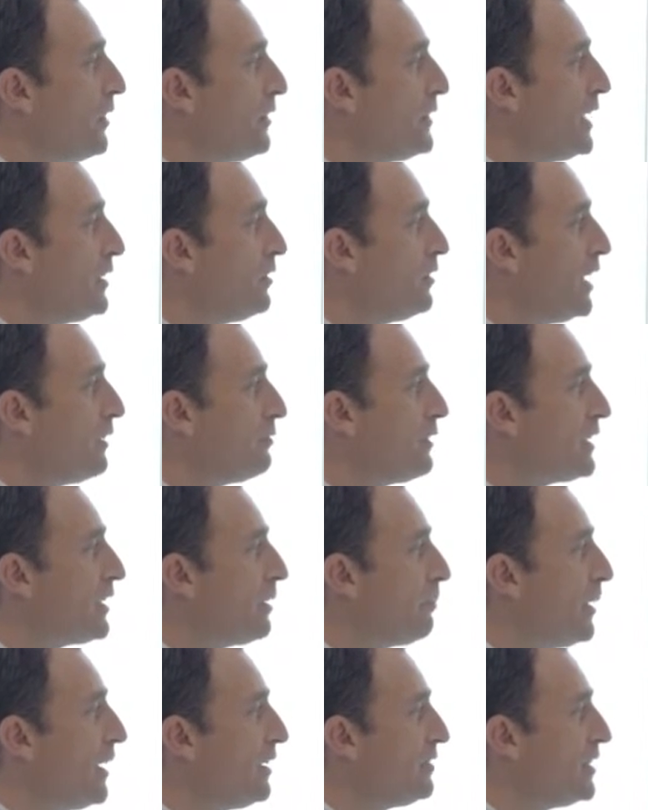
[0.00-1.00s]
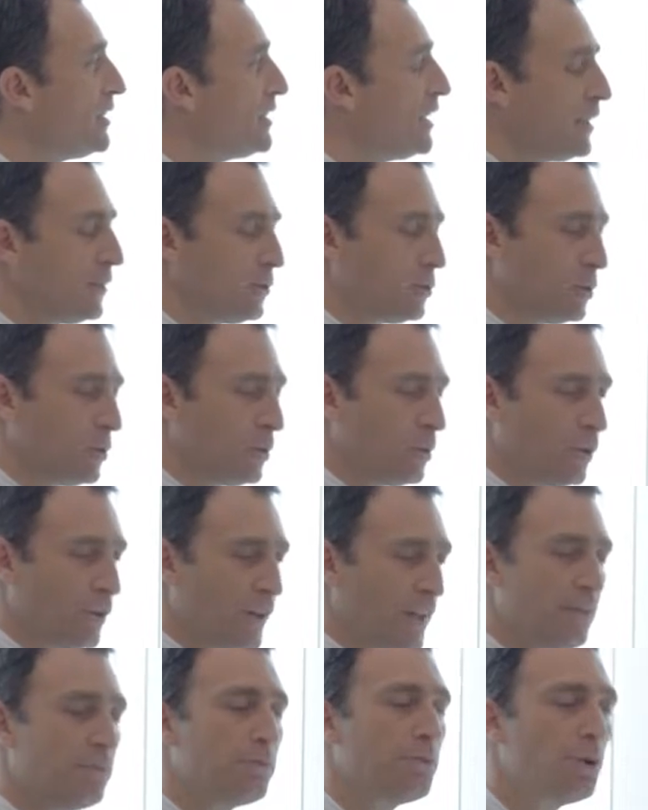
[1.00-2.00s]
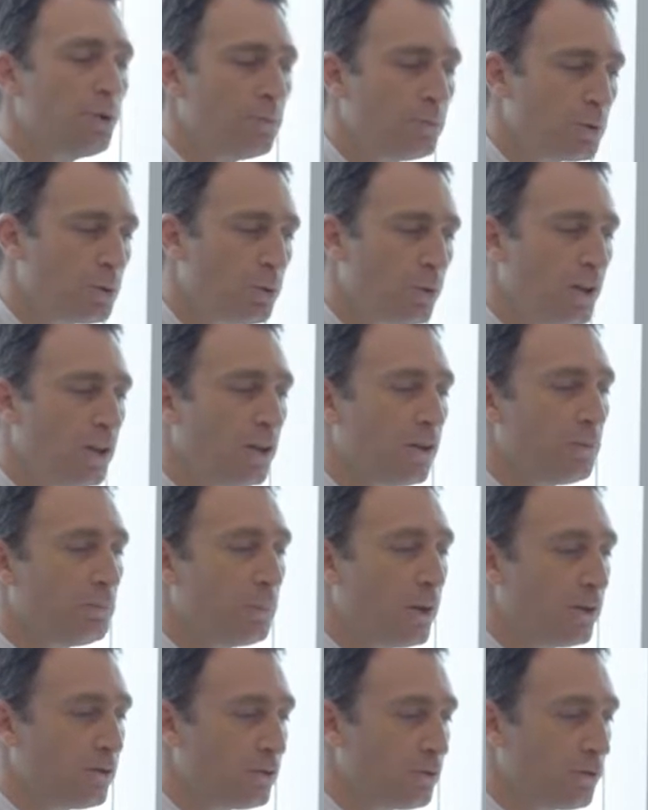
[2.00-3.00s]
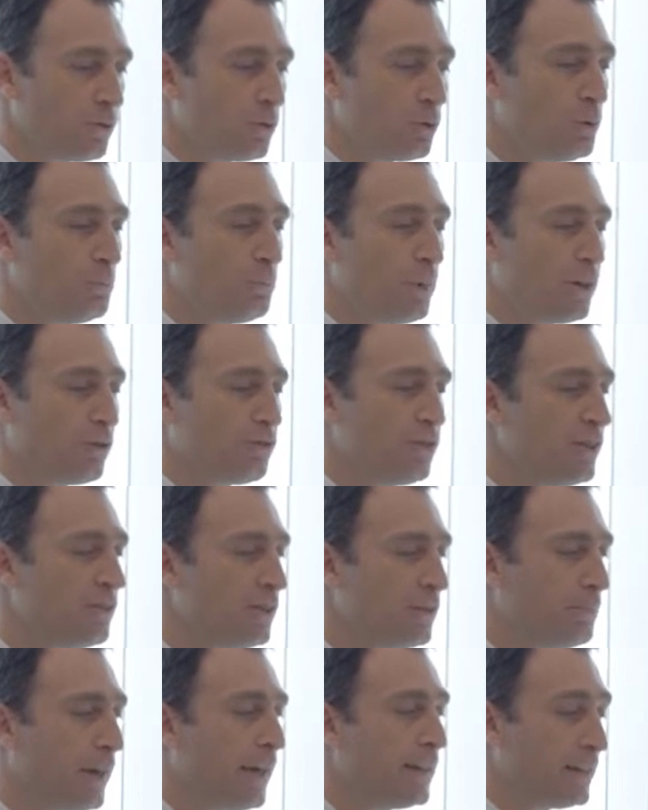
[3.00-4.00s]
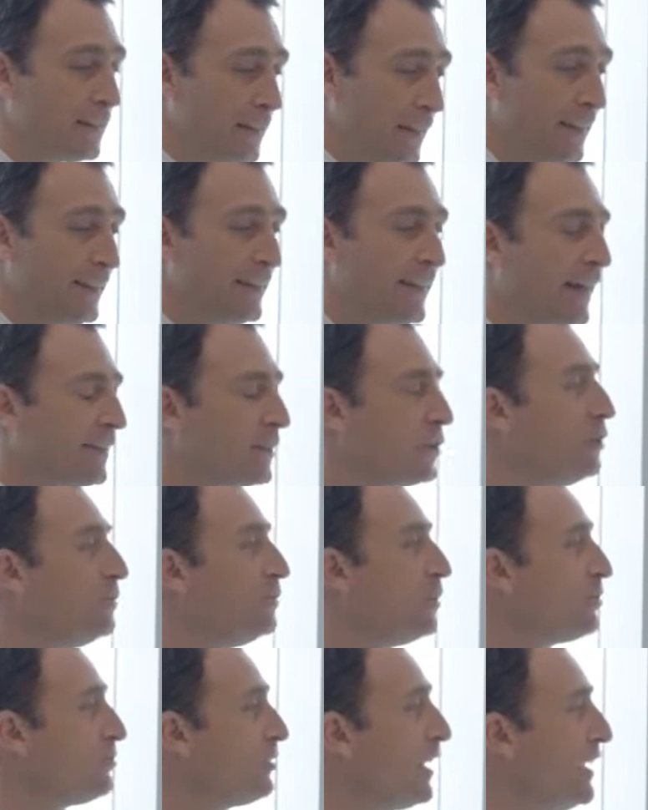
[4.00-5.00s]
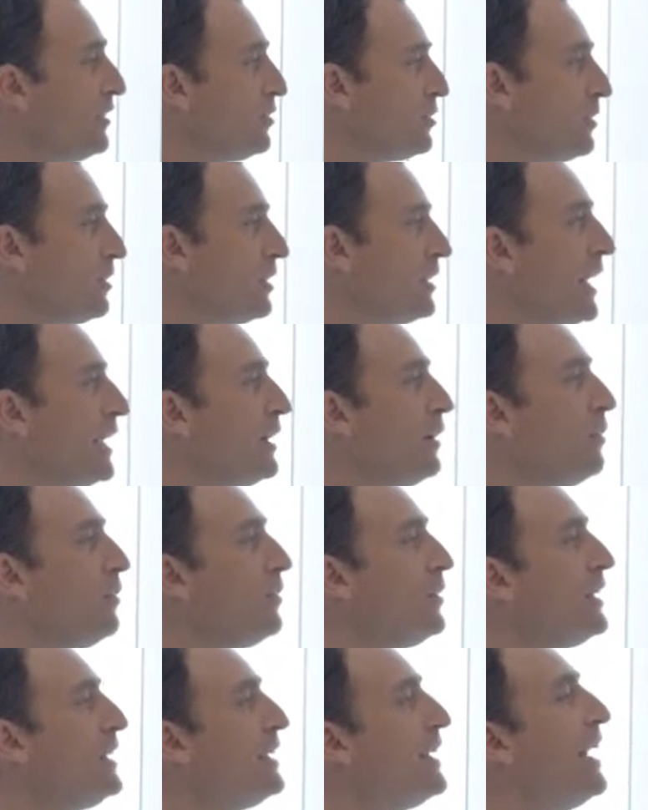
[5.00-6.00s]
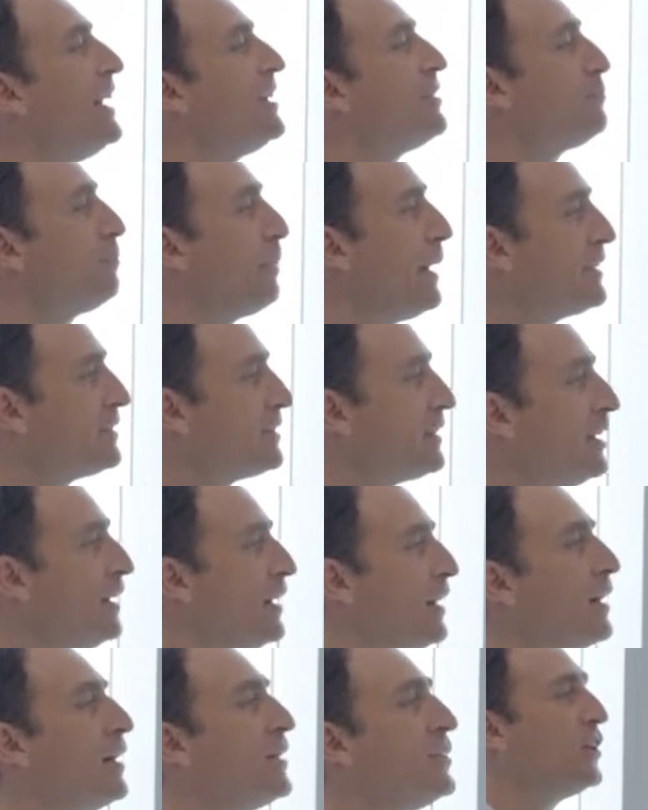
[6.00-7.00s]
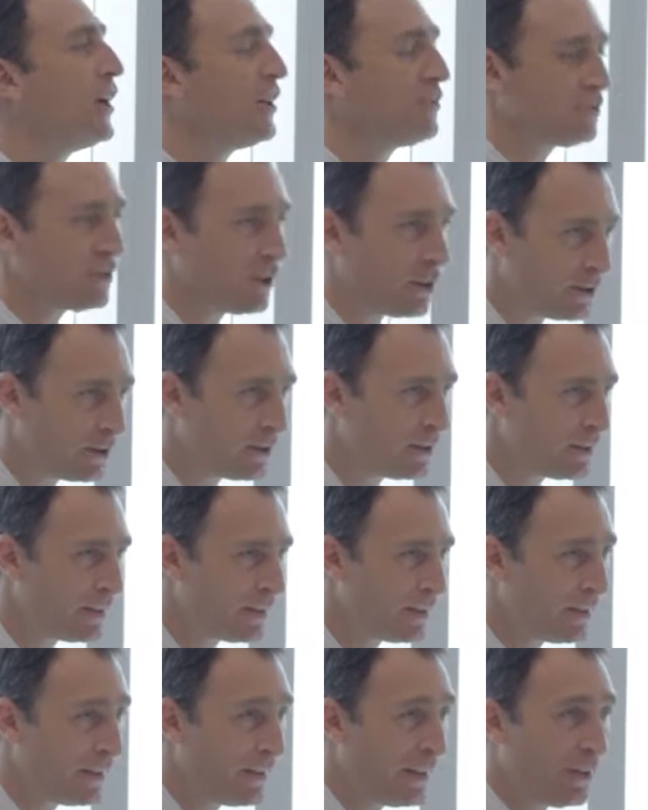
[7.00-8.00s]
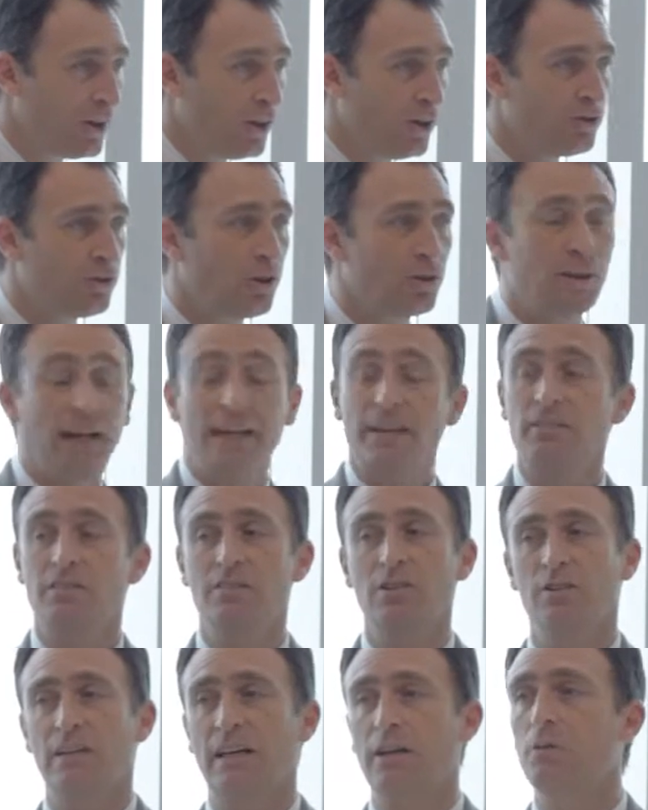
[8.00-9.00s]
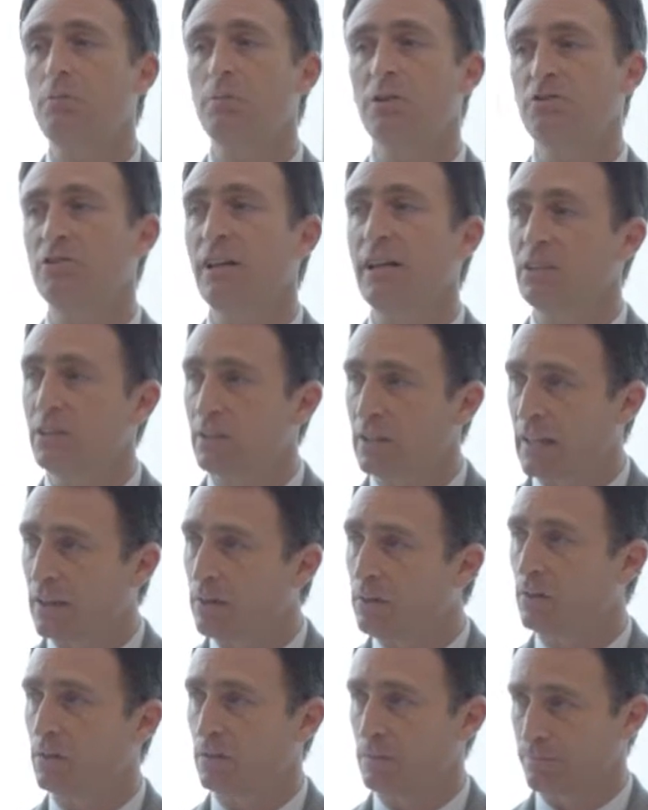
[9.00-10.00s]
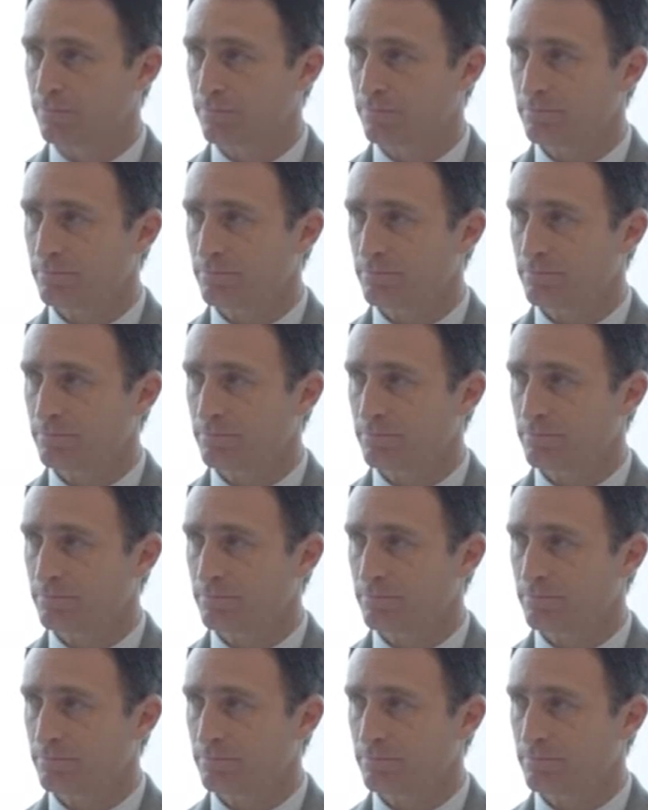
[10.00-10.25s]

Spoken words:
they don't have the capacity to give room to the other person to participate in that conversation. They only expect a yes, sir. So that is not a conversation at all.